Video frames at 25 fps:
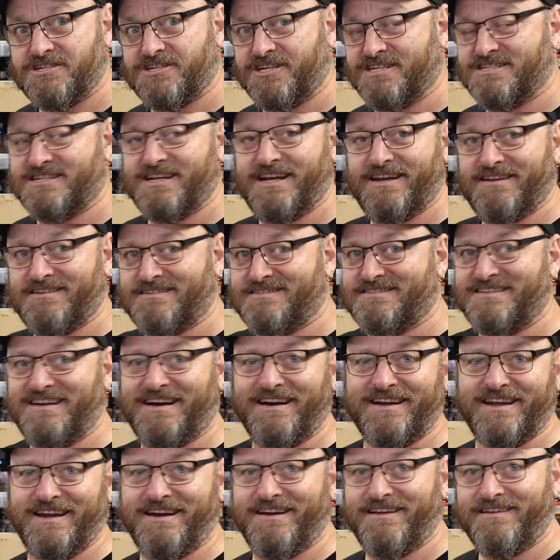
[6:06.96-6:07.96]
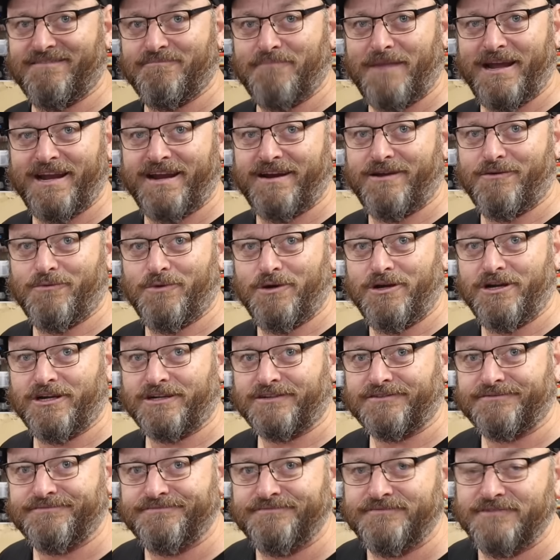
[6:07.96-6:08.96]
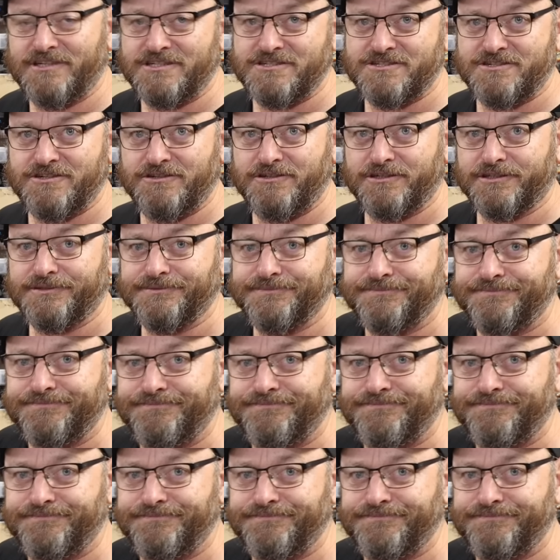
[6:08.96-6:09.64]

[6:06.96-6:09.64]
just getting stuck in and making it work. Let's do it.